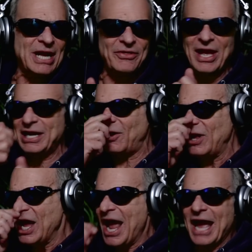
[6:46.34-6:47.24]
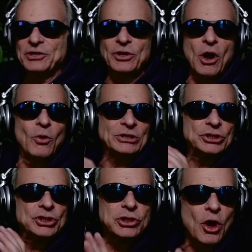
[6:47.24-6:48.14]
down that hill, and you go as
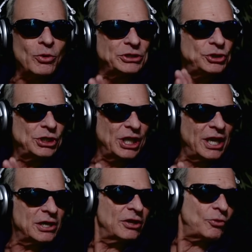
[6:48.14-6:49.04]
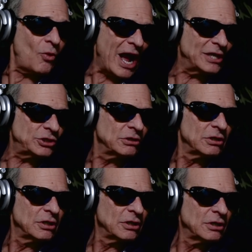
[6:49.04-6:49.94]
slow as you can. Otherwise,
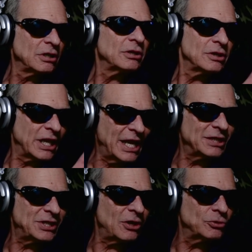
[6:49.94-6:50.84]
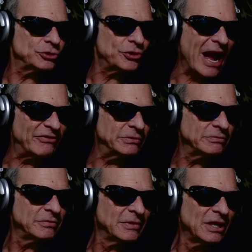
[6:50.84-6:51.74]
they can't tell who's driving.
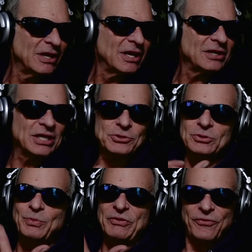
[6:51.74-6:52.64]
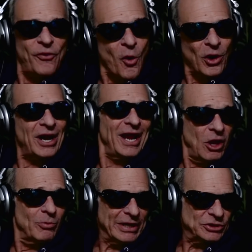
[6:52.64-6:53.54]
This was before
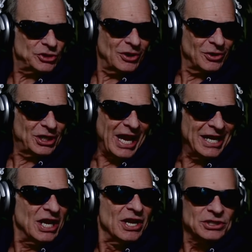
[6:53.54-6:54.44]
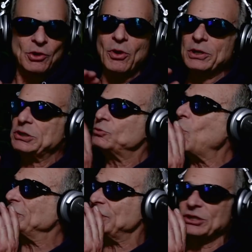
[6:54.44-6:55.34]
helmets, okay? So it
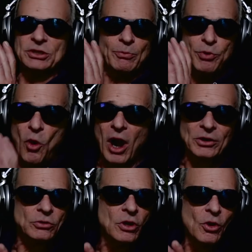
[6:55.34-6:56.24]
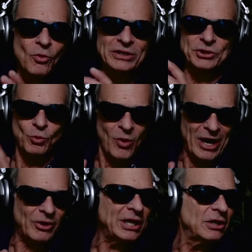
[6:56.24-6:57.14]
was as important what you're
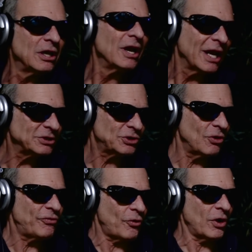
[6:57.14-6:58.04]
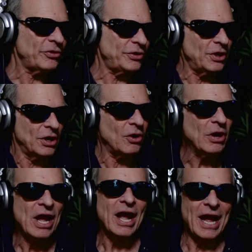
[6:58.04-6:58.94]
wearing and so forth, you know?
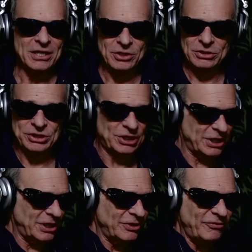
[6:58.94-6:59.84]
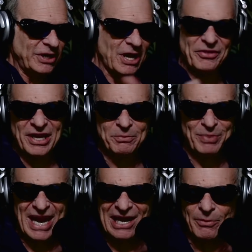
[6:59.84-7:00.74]
And you see it in the video, I think in
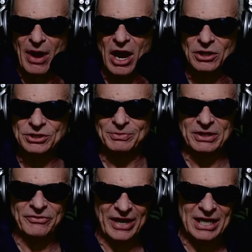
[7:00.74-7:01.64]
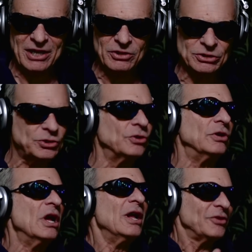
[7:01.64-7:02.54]
Panama or something, the Van Halen
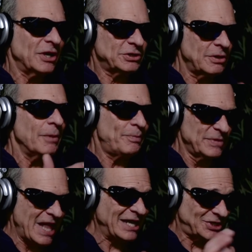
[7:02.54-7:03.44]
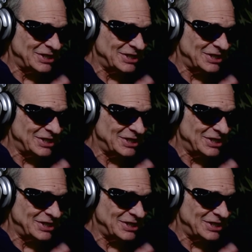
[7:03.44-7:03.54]
tune. That's